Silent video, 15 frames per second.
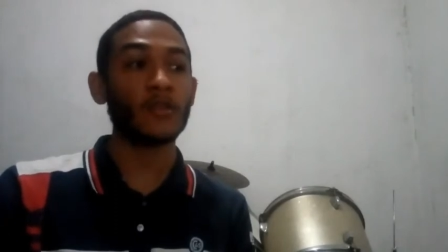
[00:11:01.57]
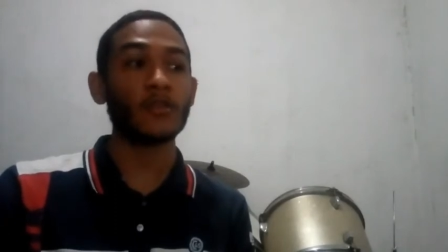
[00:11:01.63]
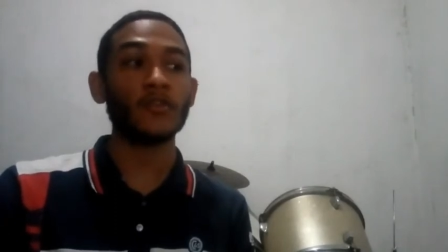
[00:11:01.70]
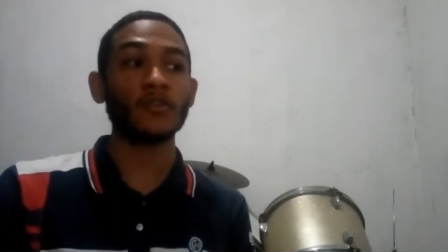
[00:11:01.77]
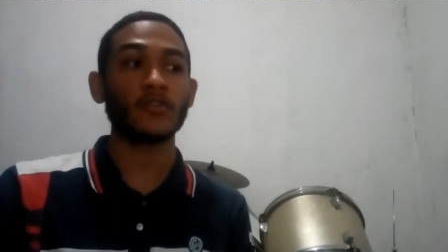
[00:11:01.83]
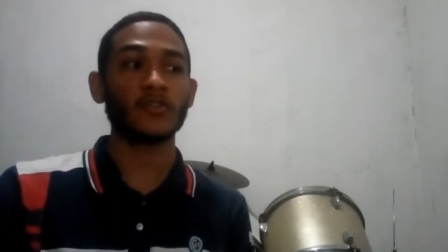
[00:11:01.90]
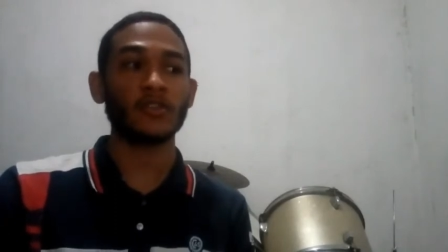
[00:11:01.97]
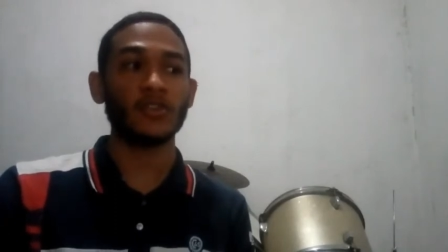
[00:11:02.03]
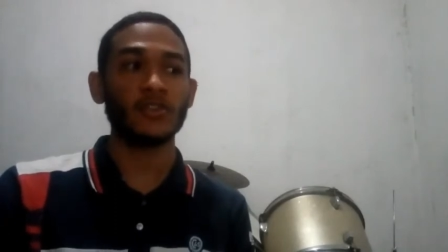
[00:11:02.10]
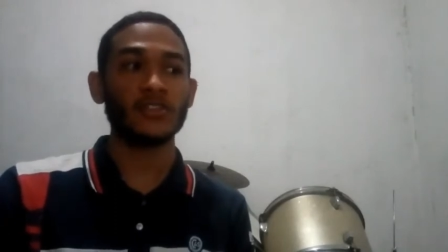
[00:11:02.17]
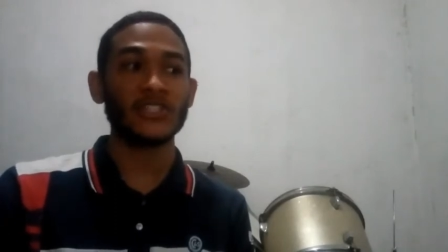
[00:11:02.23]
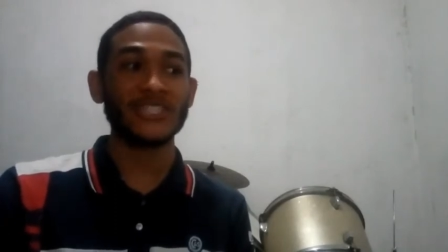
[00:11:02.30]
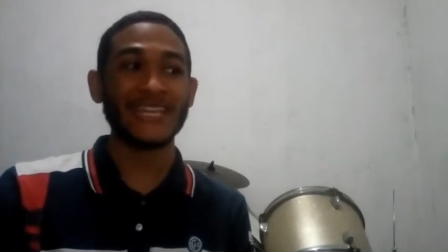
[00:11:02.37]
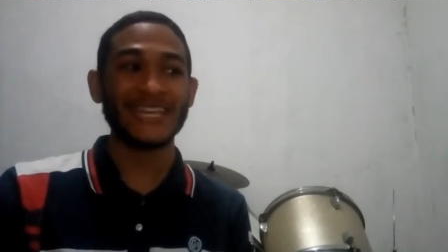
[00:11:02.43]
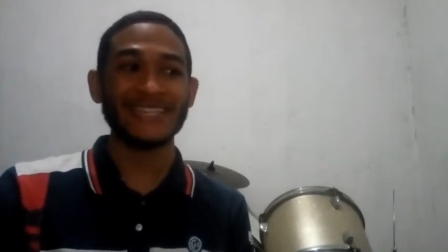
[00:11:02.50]
you should
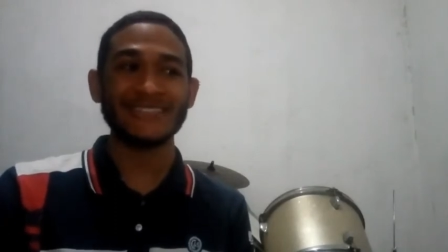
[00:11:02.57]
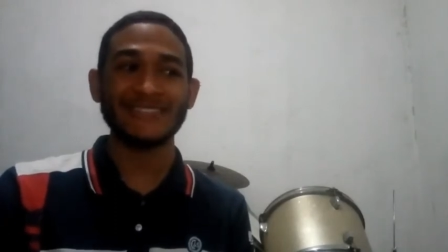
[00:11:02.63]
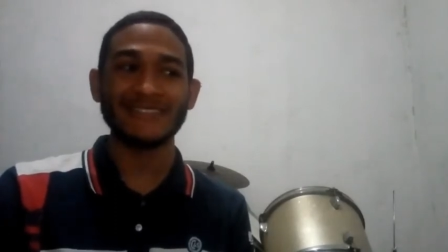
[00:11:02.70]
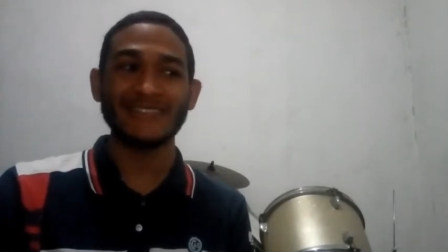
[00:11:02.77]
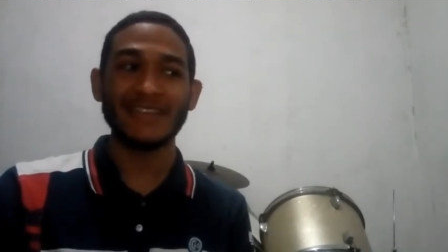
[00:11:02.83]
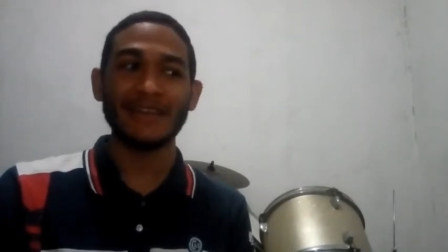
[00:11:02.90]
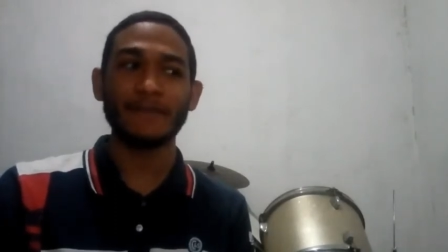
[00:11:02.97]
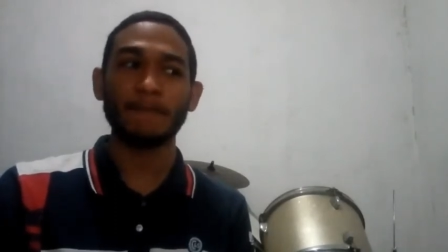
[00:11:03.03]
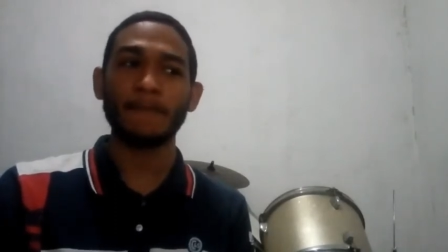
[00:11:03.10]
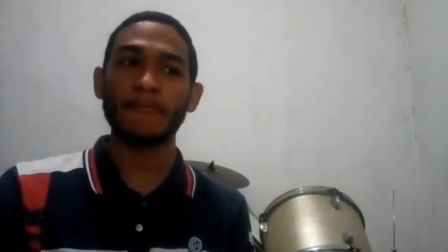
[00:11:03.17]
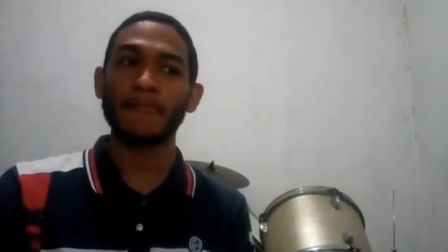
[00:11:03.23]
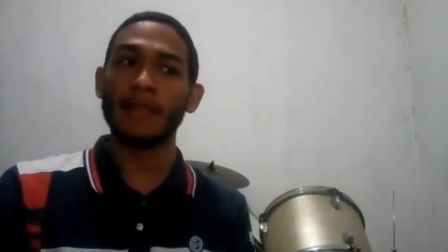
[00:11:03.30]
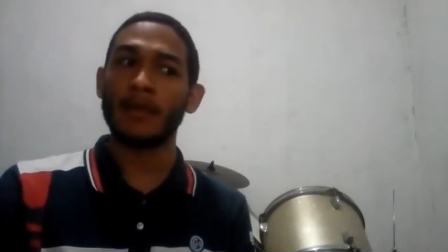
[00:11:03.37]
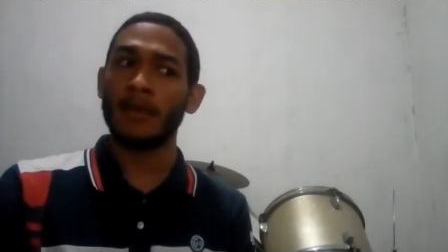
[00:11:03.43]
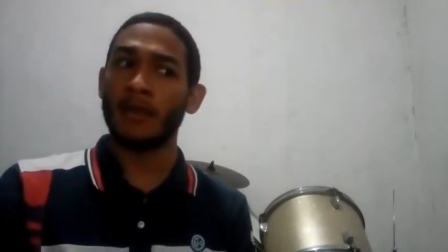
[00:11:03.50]
change them
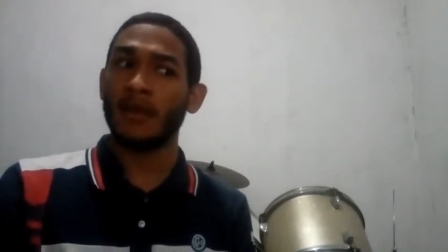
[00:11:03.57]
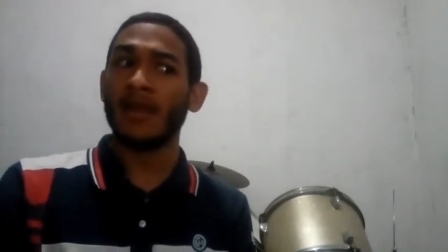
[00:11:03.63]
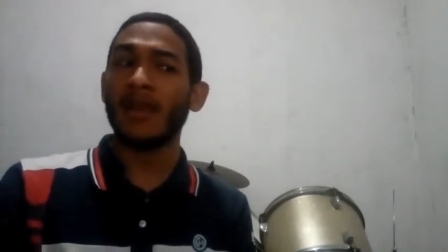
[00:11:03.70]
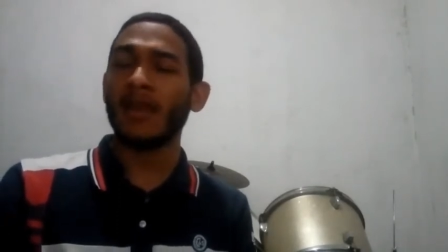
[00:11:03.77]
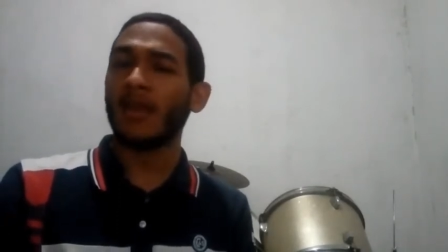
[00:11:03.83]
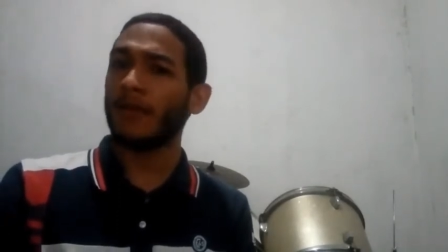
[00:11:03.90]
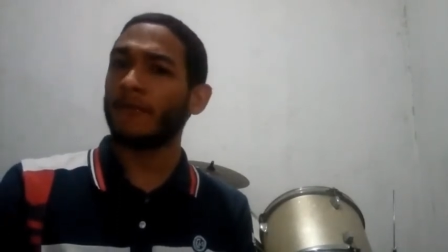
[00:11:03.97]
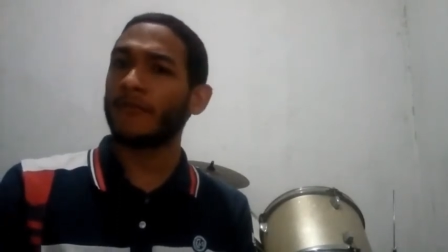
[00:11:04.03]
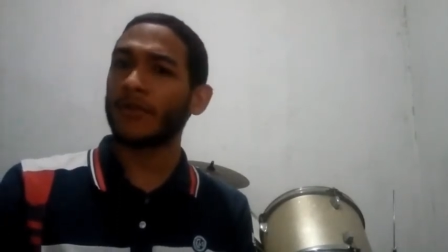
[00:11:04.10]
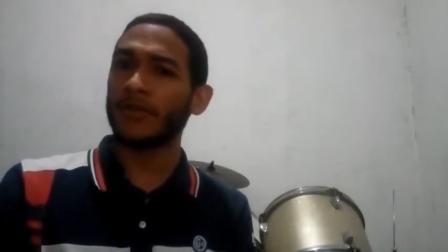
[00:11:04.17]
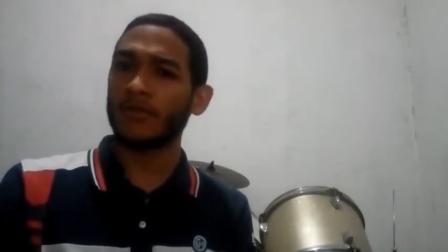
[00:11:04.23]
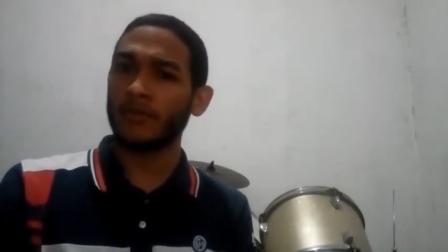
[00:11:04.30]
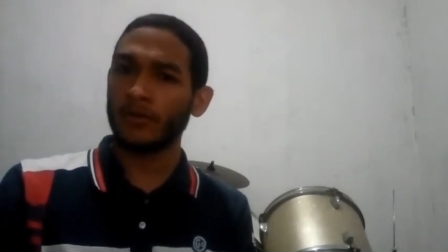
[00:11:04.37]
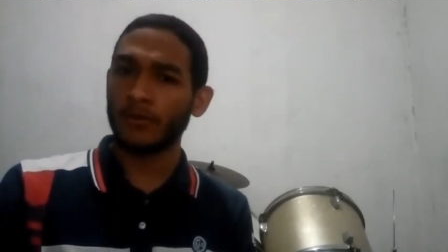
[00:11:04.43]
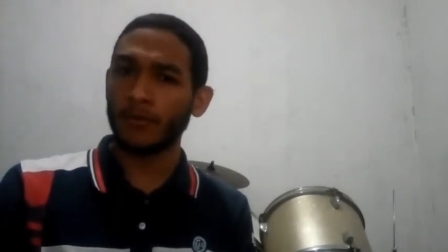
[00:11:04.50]
every
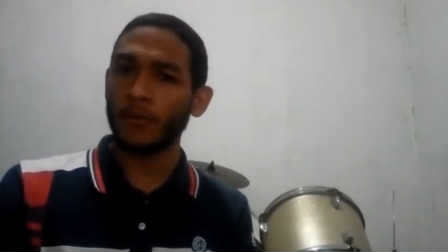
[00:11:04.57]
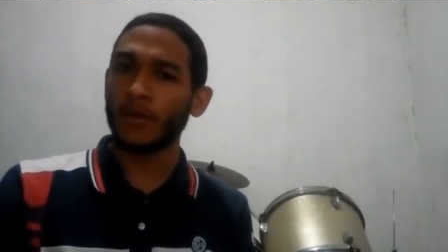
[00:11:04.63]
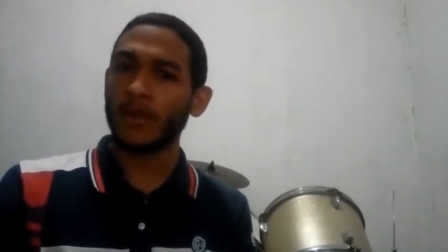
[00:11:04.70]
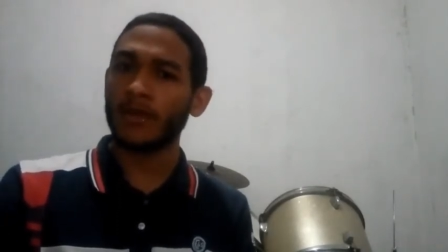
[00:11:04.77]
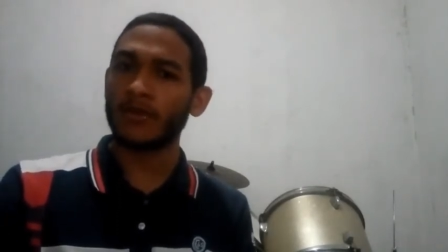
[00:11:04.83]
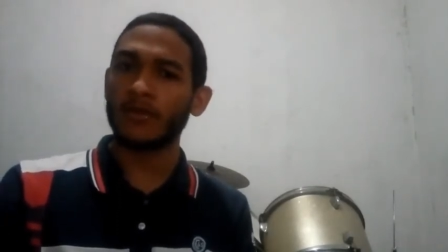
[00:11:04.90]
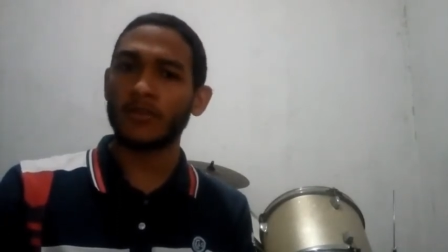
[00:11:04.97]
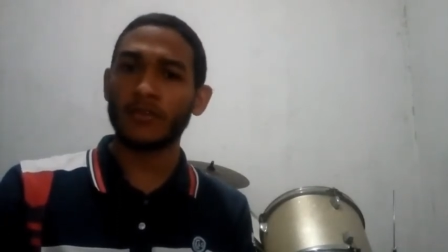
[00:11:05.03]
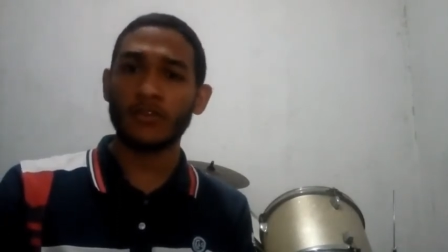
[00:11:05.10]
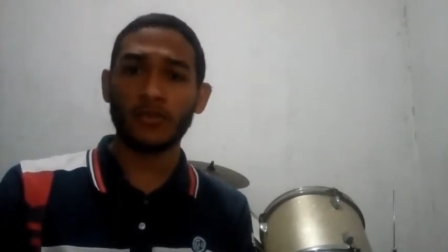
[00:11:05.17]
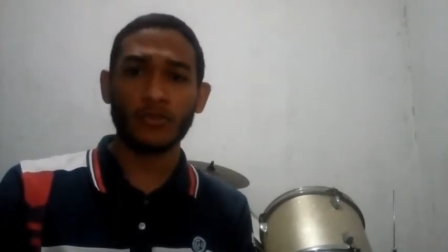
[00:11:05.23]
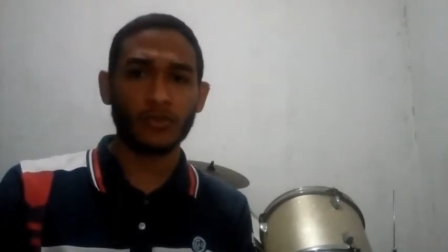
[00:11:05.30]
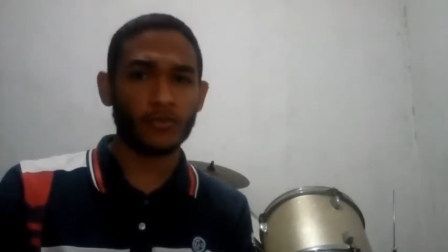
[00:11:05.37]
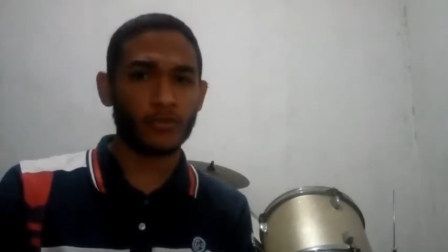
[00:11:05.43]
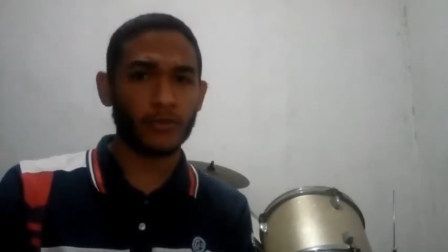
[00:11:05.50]
2 weeks to
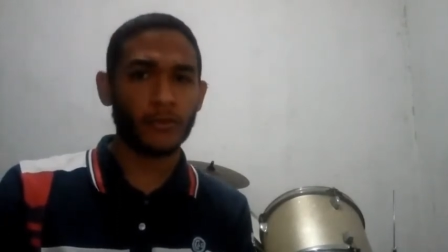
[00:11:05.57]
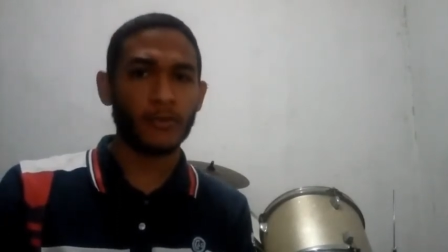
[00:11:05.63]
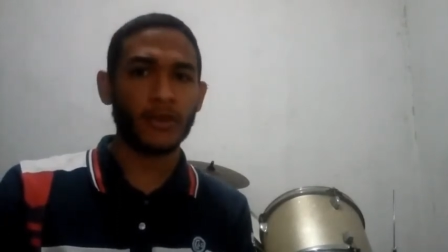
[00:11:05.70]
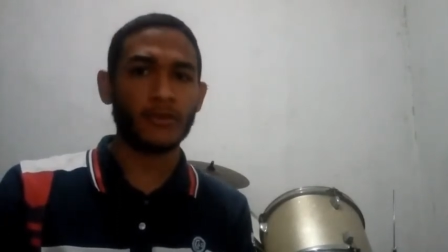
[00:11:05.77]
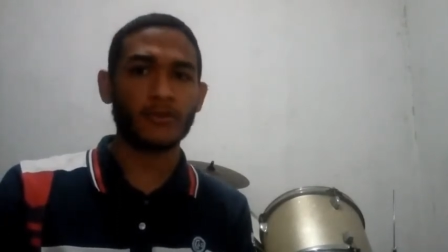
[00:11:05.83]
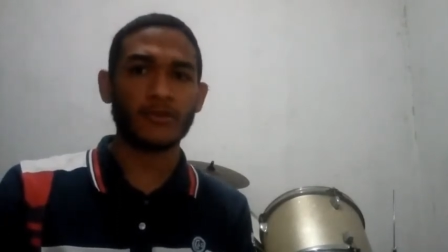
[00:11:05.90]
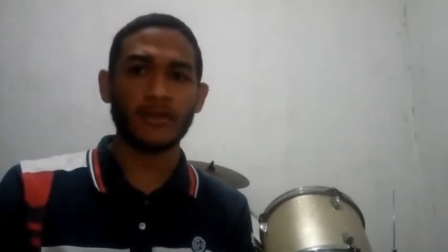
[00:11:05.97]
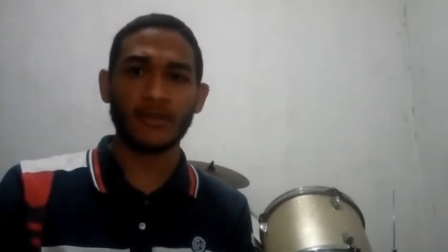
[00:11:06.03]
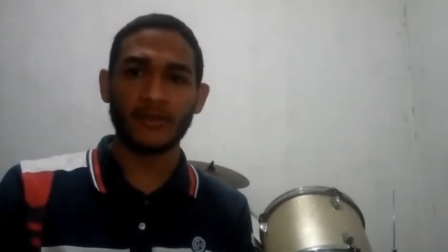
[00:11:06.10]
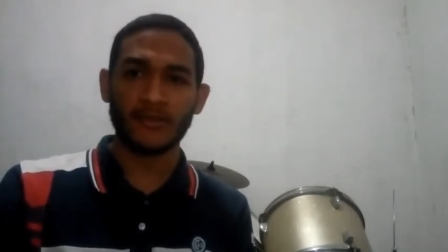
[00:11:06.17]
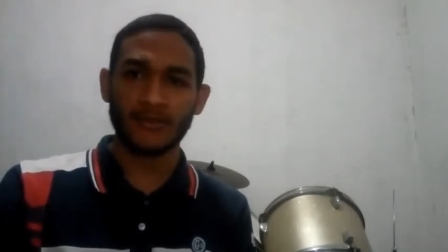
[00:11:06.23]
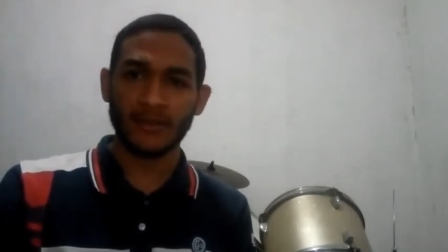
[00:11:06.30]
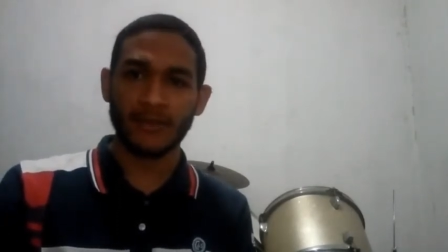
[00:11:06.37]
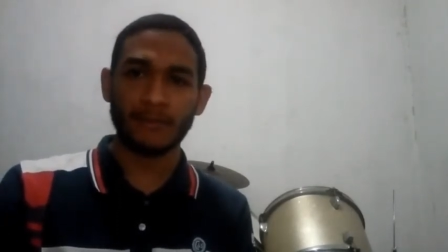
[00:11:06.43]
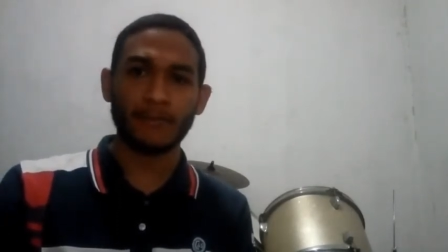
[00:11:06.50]
3 weeks is
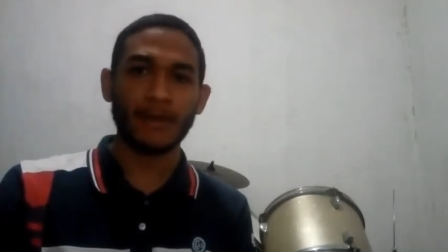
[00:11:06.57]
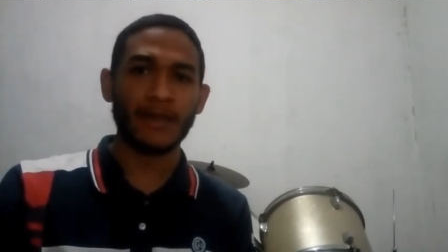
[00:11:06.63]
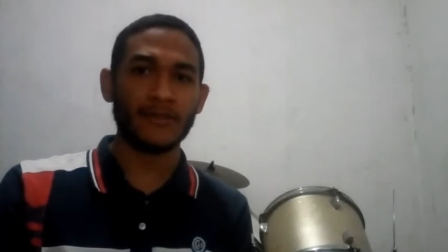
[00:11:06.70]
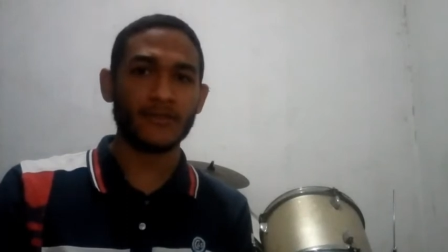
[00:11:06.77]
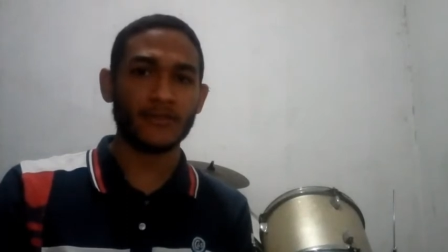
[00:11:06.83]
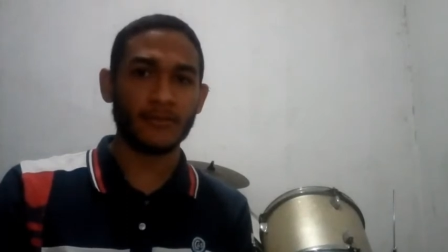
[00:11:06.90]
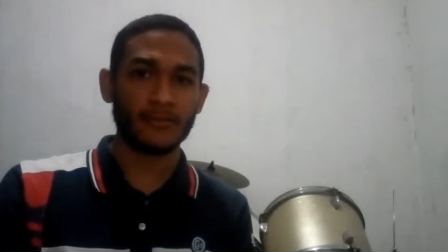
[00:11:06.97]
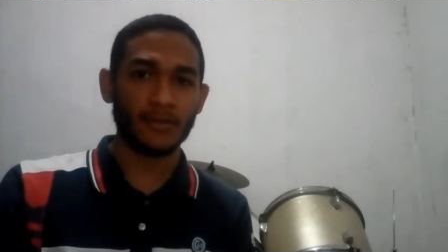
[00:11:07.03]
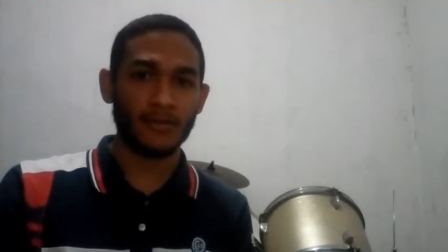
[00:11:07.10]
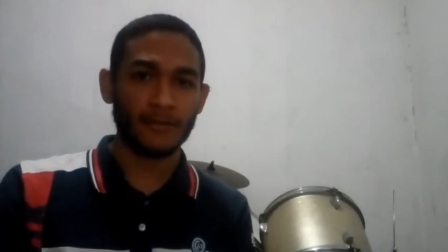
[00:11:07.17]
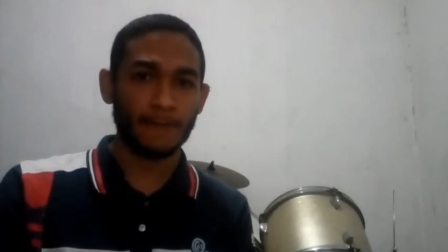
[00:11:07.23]
advisable.